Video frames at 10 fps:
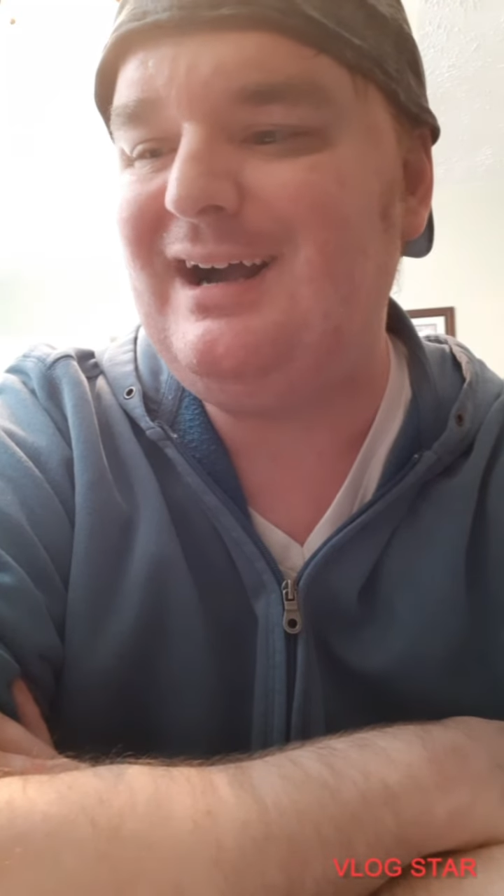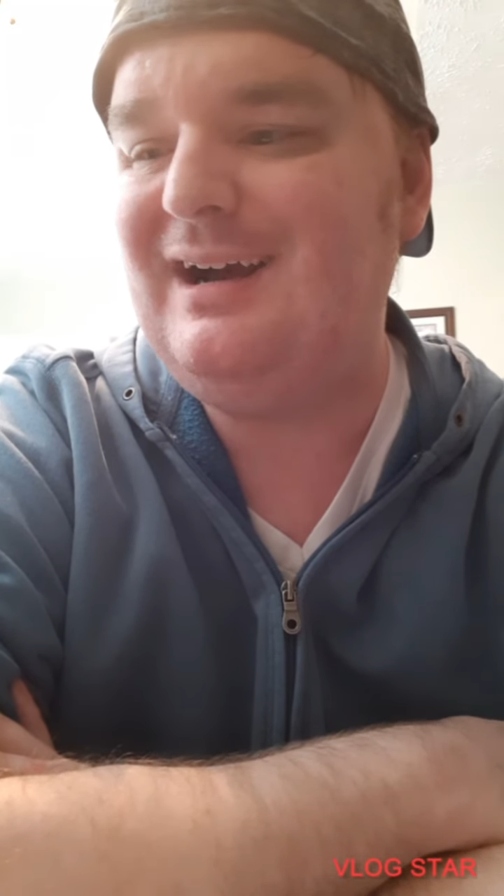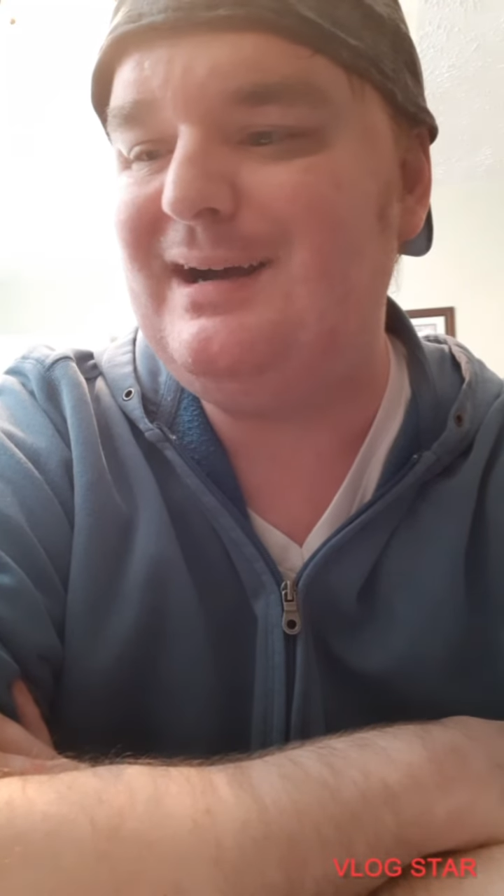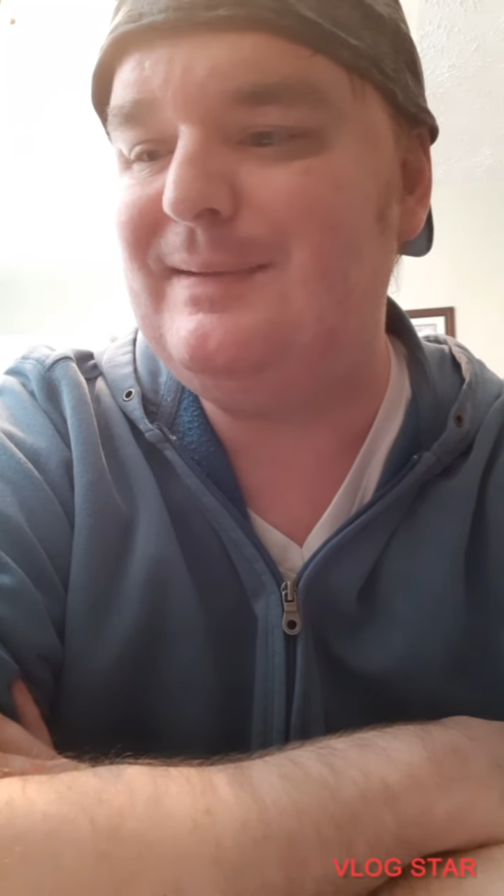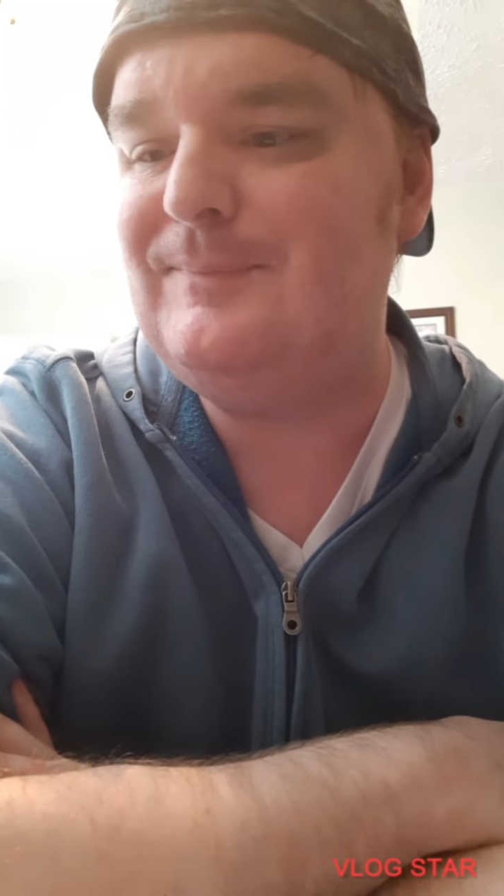
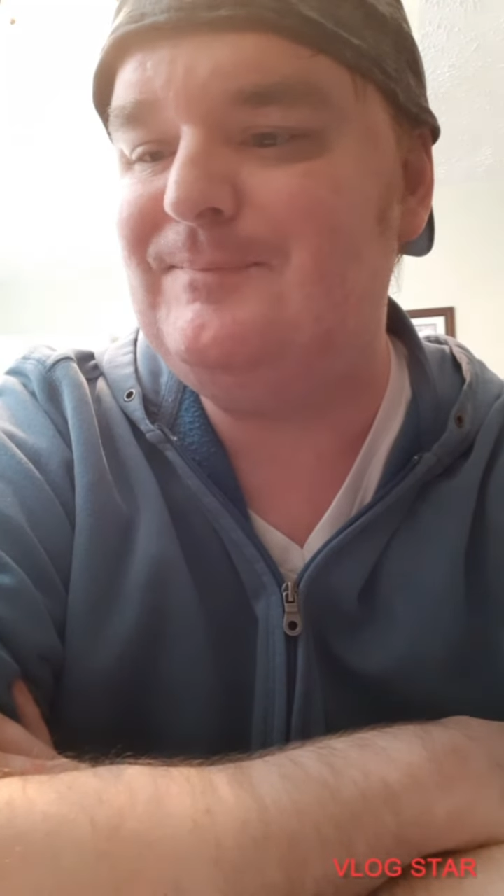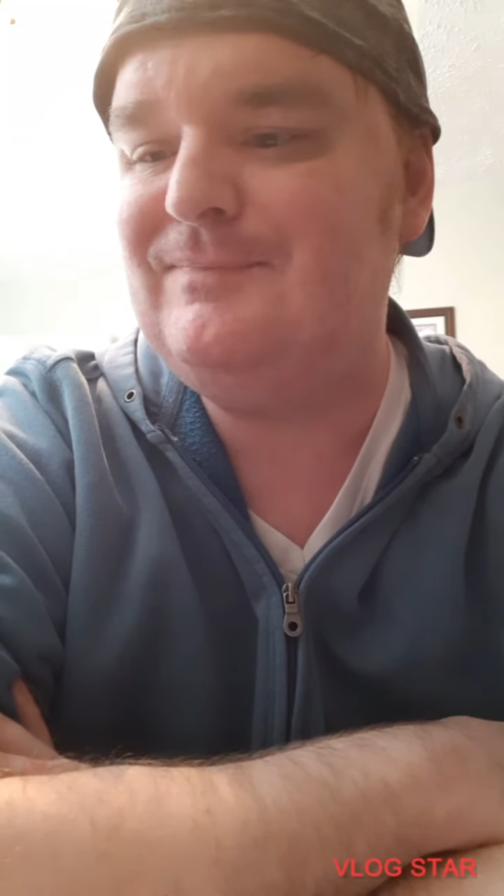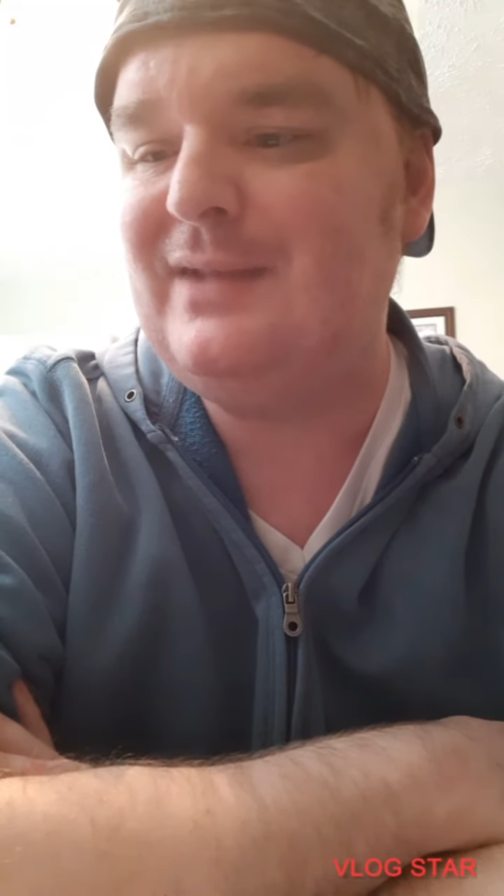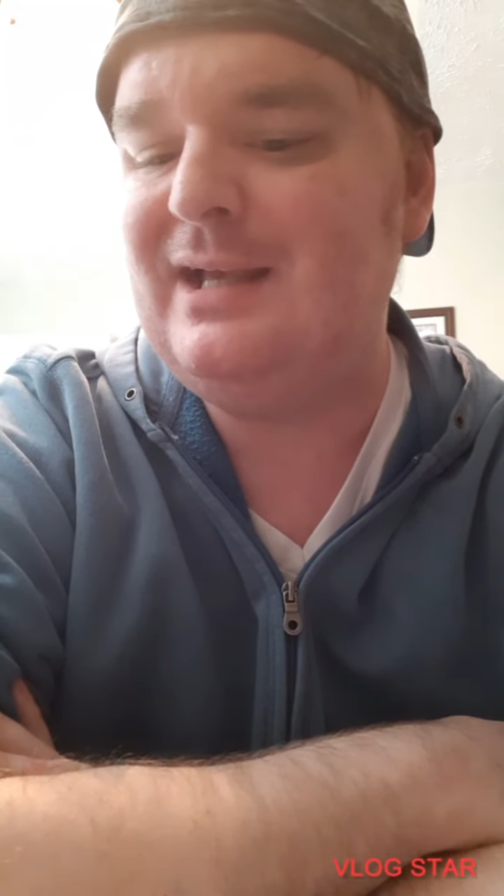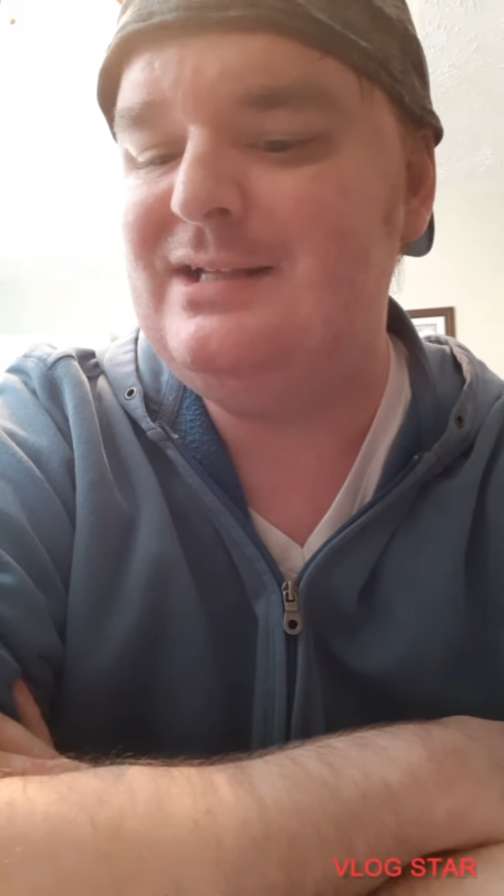Um,
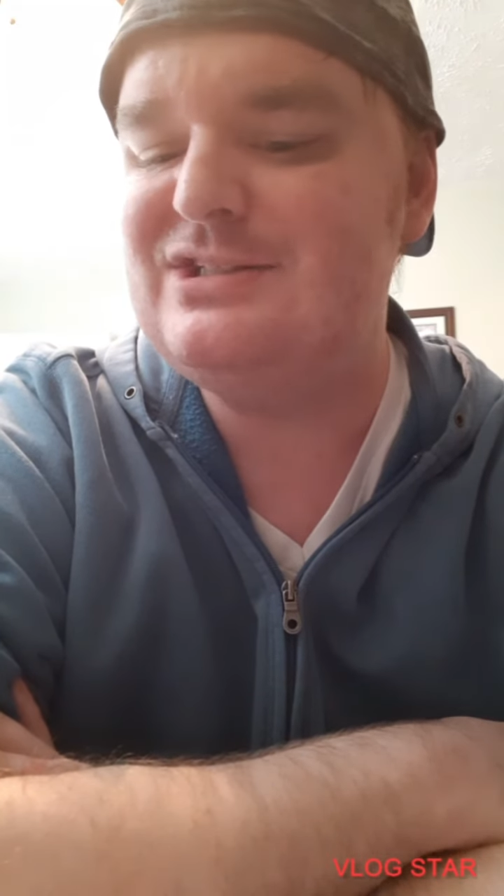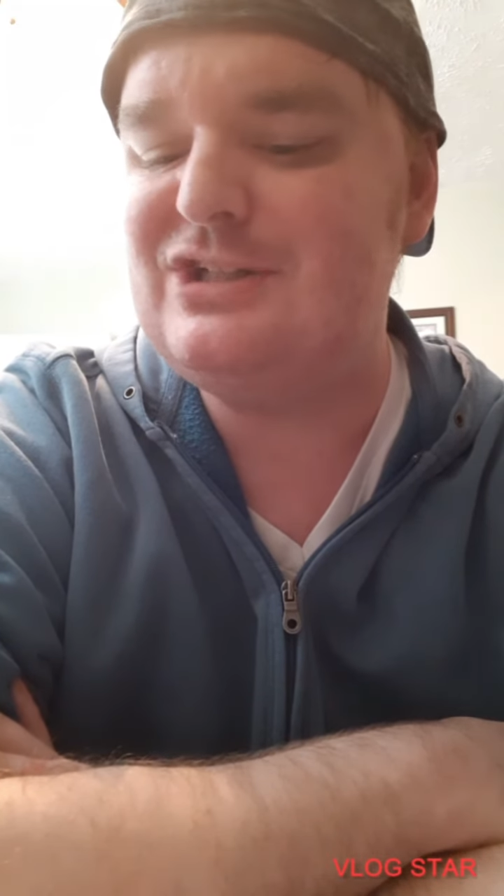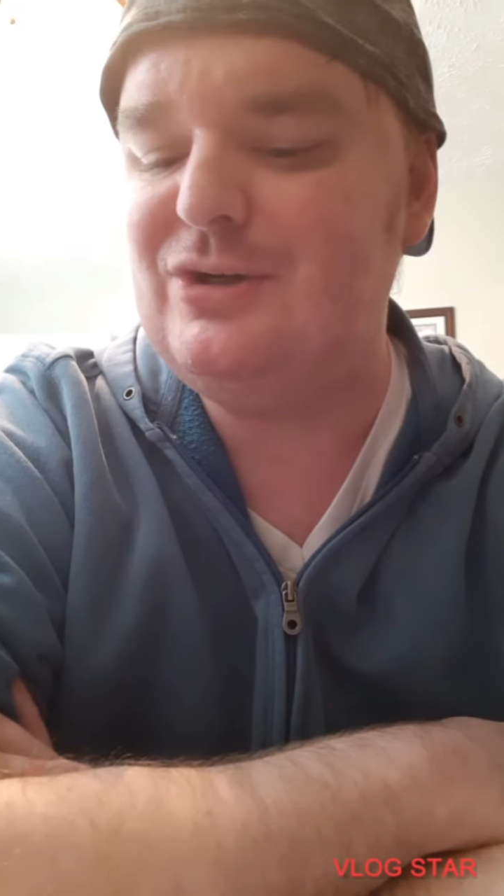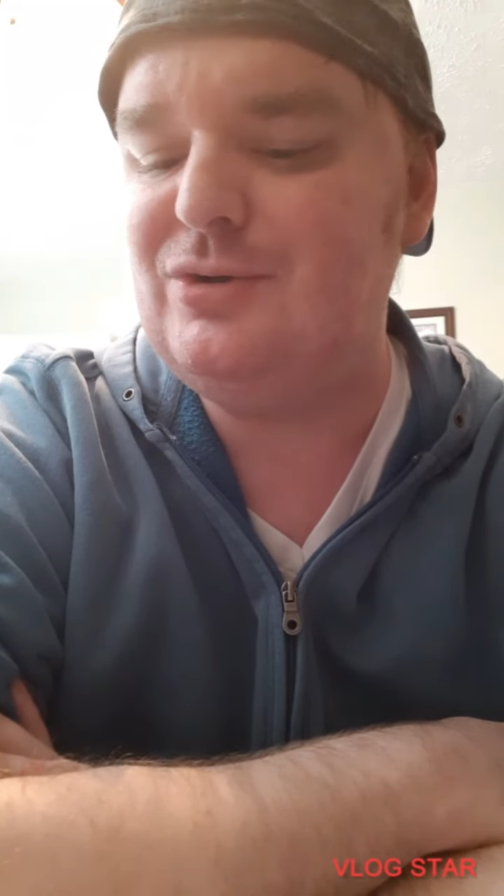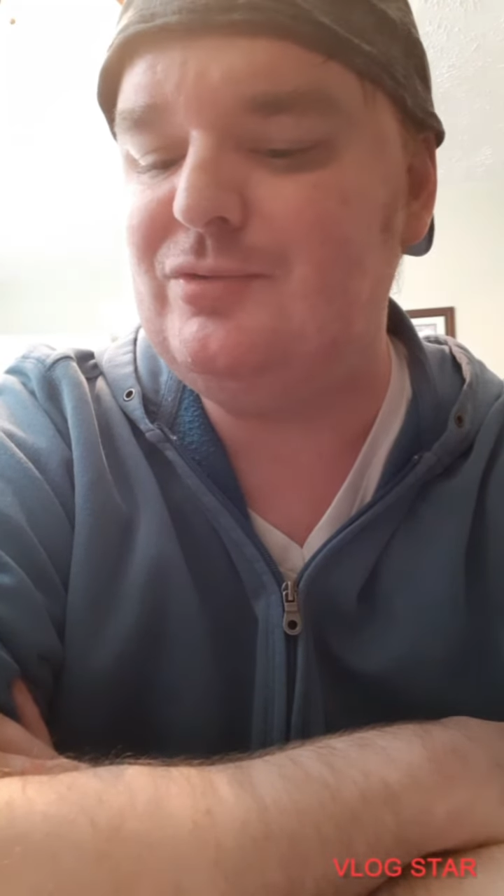
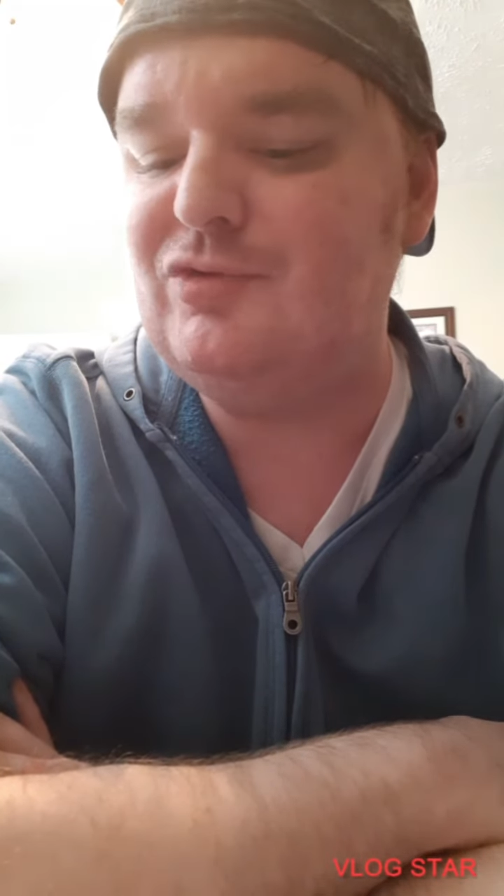so